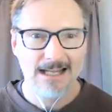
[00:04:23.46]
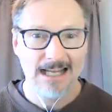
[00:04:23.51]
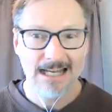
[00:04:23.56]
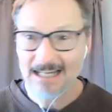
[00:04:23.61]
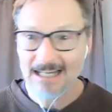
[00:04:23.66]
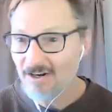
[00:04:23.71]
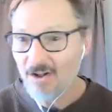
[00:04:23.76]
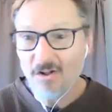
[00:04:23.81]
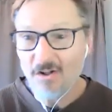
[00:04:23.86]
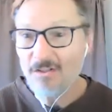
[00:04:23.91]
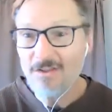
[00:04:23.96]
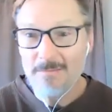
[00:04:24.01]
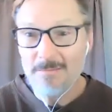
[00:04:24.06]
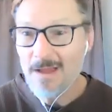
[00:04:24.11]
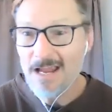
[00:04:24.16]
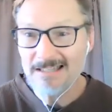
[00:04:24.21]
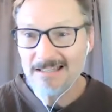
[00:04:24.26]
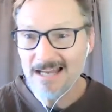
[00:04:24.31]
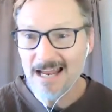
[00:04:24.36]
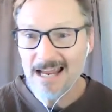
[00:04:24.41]
And it only
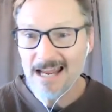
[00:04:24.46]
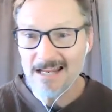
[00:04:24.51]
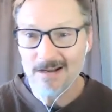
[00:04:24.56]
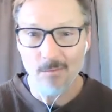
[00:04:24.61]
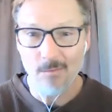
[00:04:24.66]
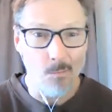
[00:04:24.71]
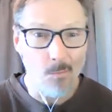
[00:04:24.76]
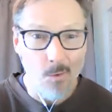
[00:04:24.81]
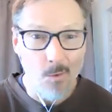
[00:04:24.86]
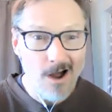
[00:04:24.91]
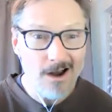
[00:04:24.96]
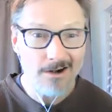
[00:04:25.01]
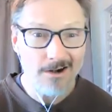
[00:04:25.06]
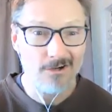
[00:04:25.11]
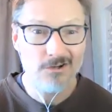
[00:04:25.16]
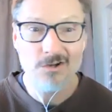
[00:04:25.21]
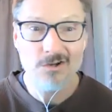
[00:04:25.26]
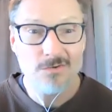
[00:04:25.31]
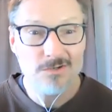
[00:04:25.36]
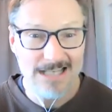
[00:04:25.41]
may take 1
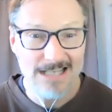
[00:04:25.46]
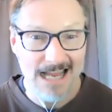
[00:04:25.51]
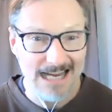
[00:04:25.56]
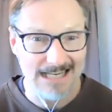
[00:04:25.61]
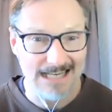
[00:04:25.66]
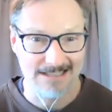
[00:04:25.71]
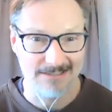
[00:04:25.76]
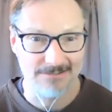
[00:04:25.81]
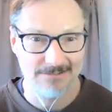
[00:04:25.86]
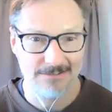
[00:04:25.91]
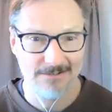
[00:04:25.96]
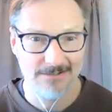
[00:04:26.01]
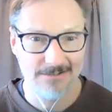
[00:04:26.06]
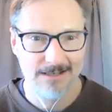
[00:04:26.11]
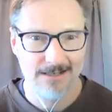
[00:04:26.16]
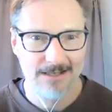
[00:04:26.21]
or 2 seconds,